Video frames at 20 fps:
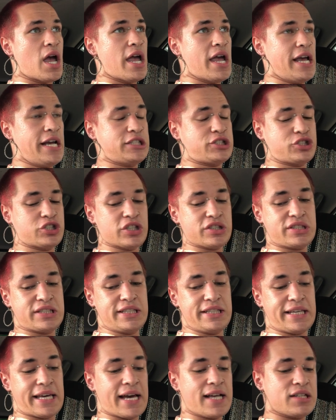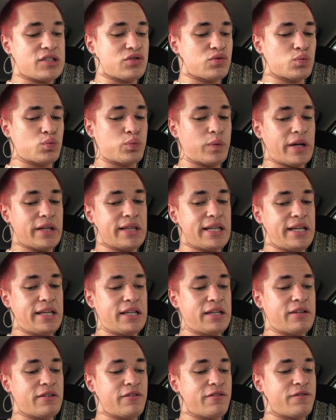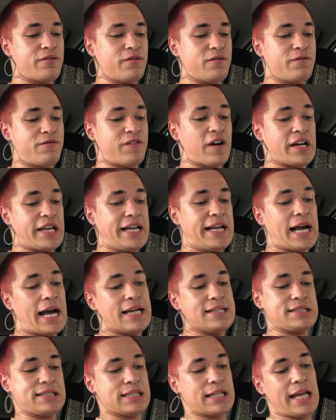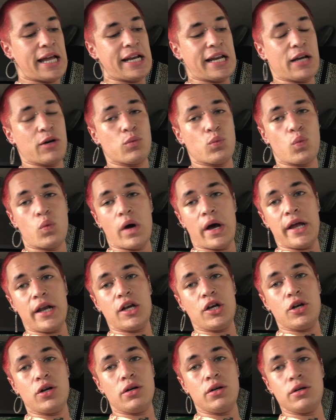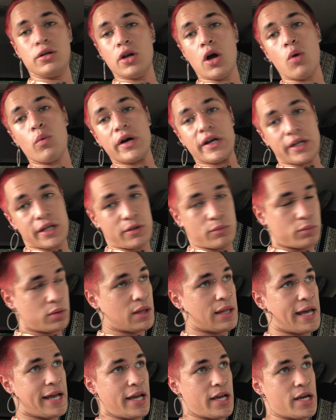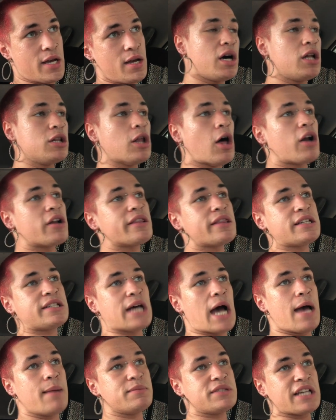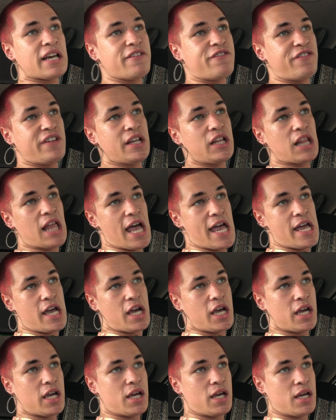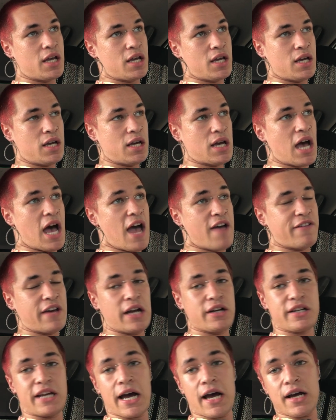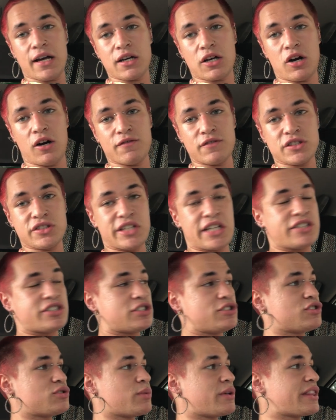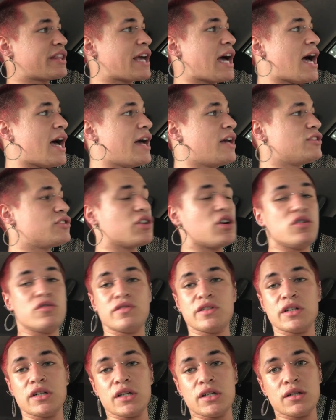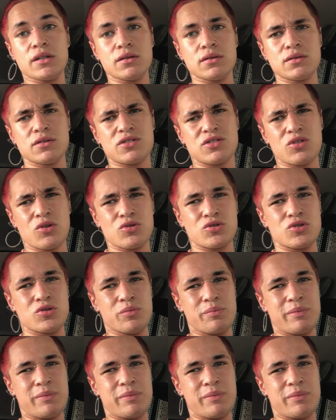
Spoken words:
It just gets really fucking isolating when no one can relate. A lot of the times I feel like I've had conversations with guys over social